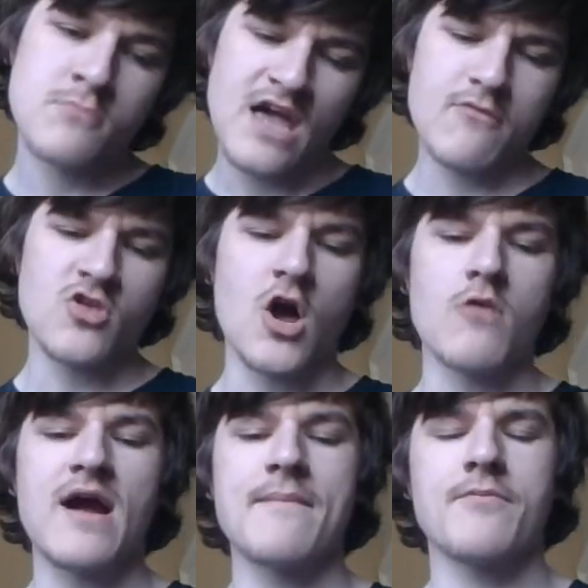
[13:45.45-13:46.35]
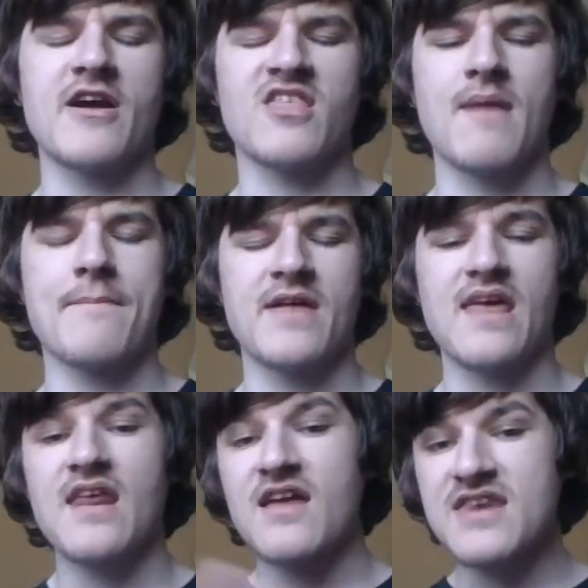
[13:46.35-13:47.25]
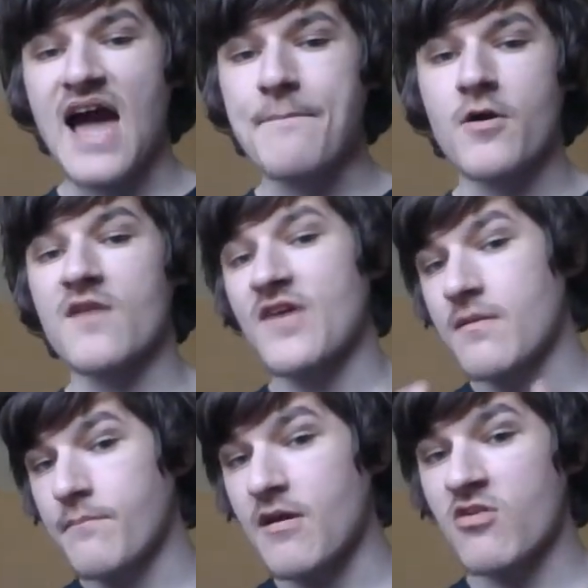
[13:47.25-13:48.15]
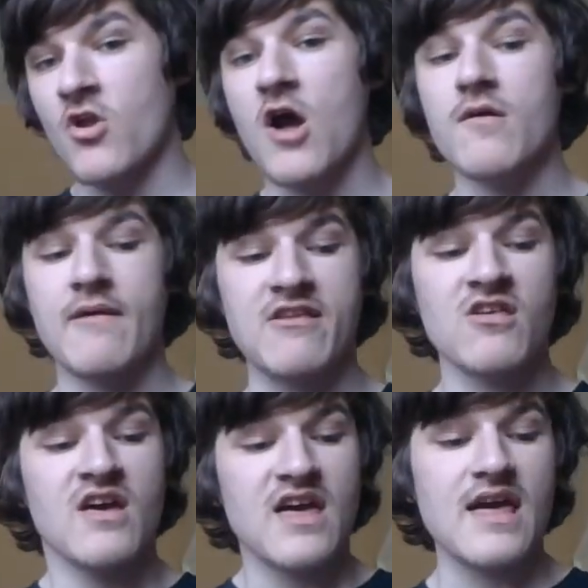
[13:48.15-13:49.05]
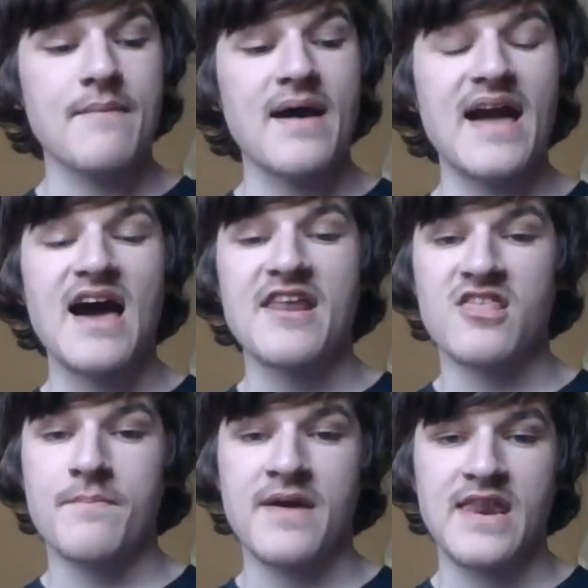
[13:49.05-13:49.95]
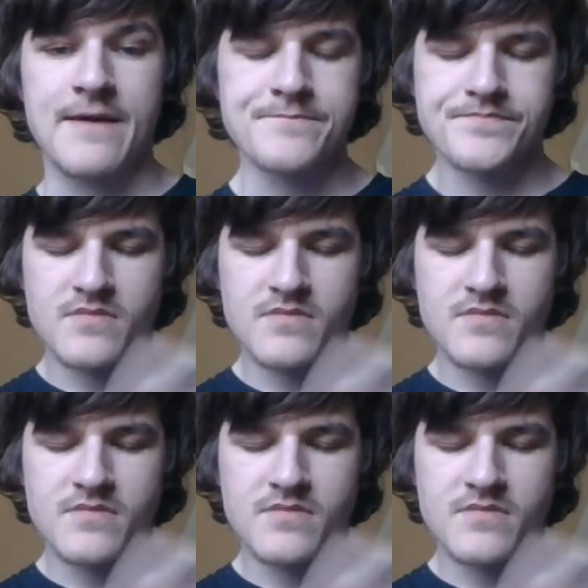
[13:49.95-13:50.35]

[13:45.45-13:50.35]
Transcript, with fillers: It was an all right race in my opinion. Not perfect, but it was an all right race in my honest opinion.